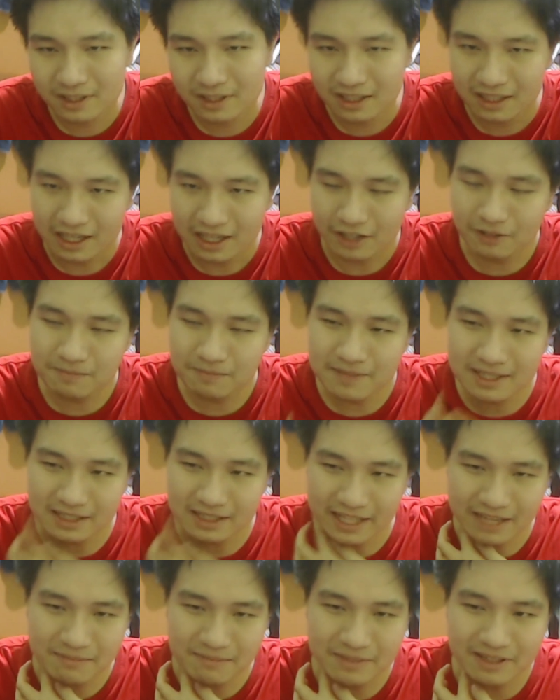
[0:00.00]
I hope that
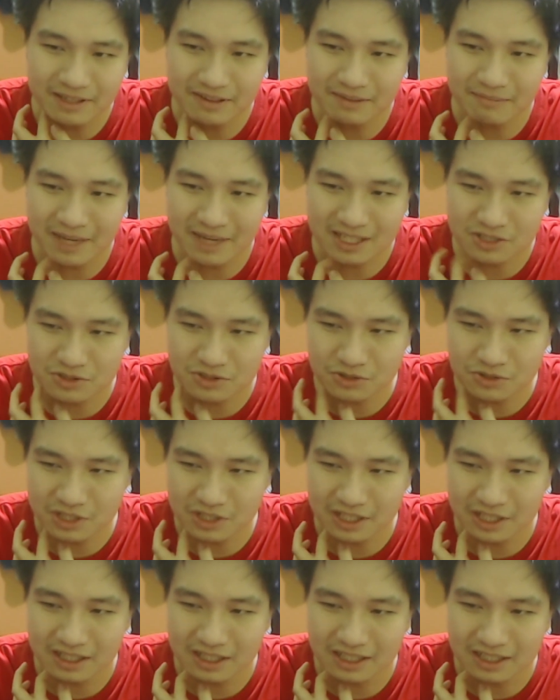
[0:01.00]
Abby managed
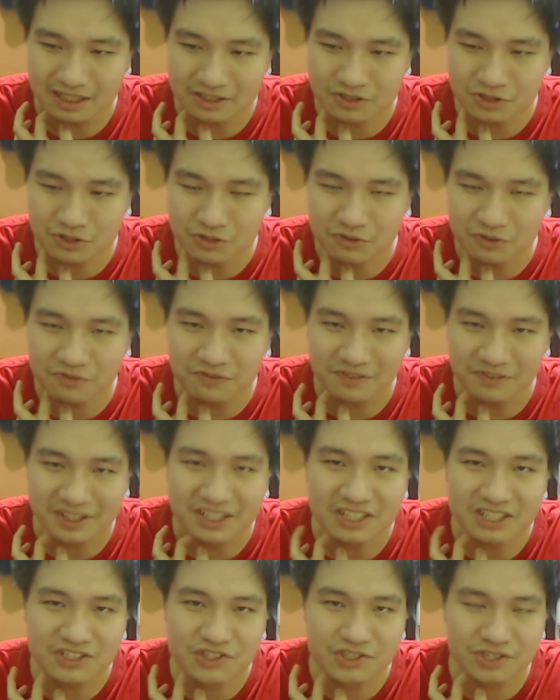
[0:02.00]
to
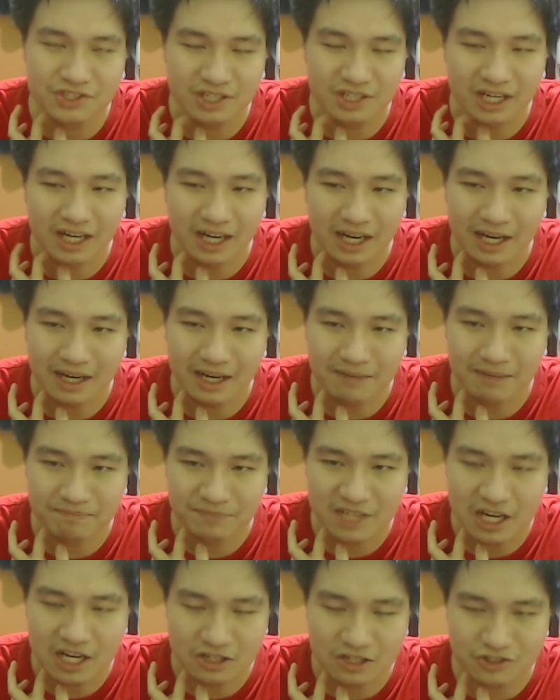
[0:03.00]
finish
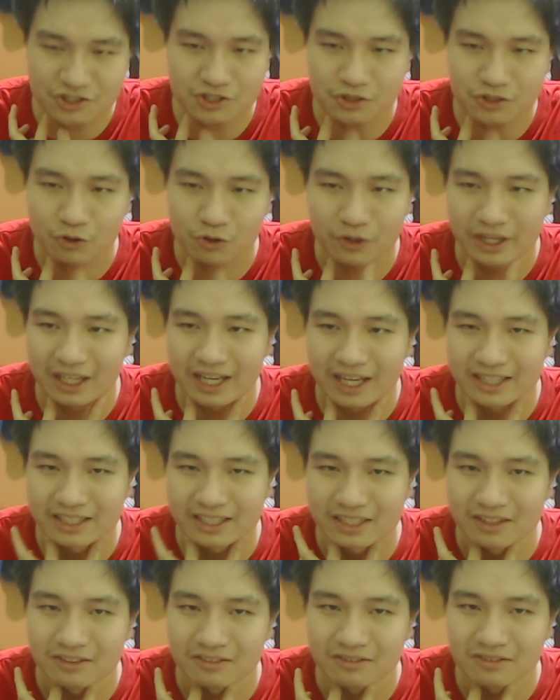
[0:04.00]
her storyline, you
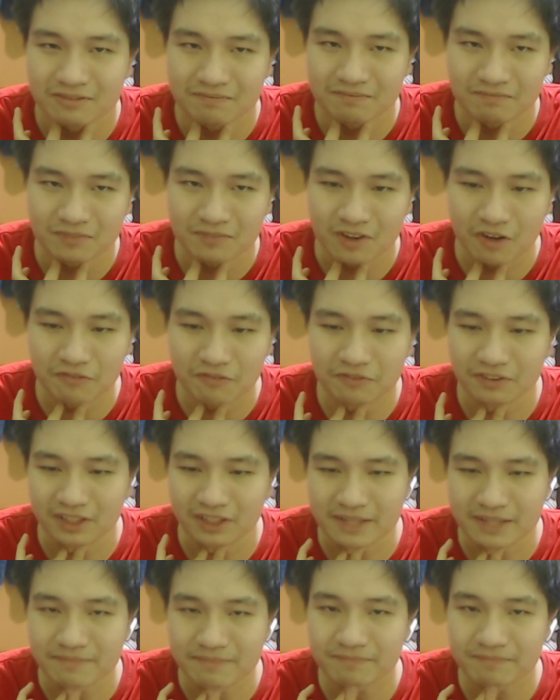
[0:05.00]
know, hopefully.